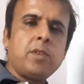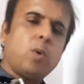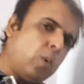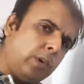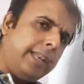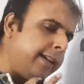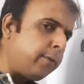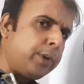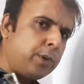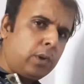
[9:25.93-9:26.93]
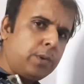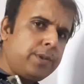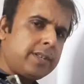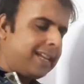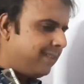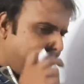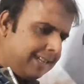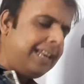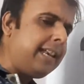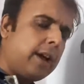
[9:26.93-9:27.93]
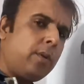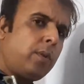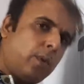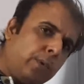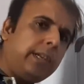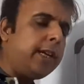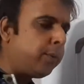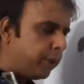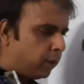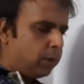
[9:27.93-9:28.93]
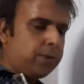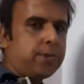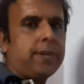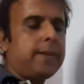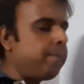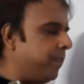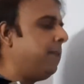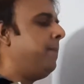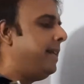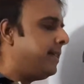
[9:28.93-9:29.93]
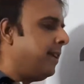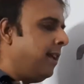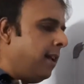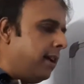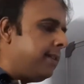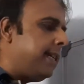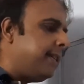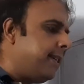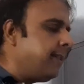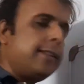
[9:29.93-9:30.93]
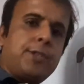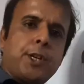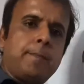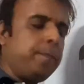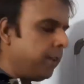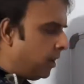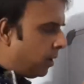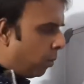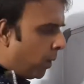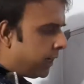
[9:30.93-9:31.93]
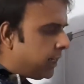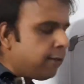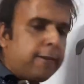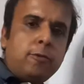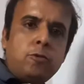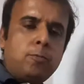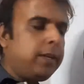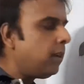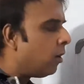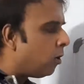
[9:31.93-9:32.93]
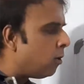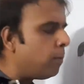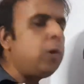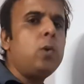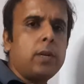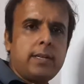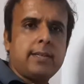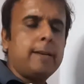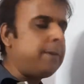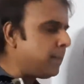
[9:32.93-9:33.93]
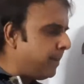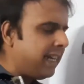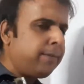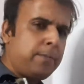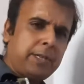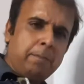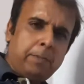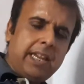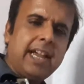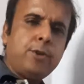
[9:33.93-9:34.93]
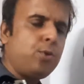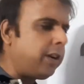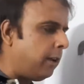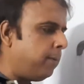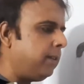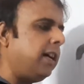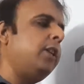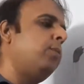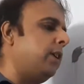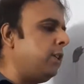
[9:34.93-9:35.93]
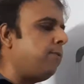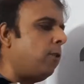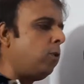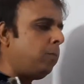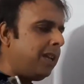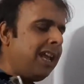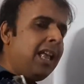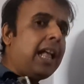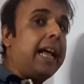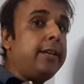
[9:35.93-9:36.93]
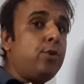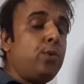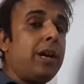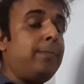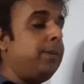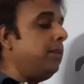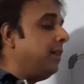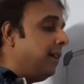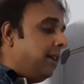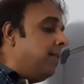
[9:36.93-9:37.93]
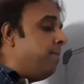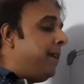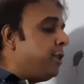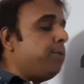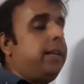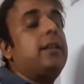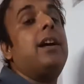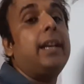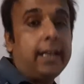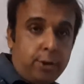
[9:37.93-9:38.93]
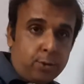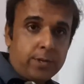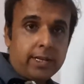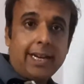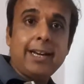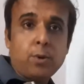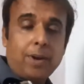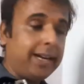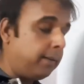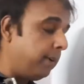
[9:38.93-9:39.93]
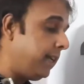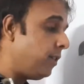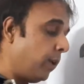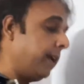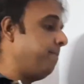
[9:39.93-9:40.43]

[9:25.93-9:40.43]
Only quinolones, and till now, only quinolones, right? That means a 6-6 system, one is found to be homologous, that is made up of simply hydrocarbon. The other one is found to be hydrocarbon mixed with a nitrogen, a heteroatom, right? Okay.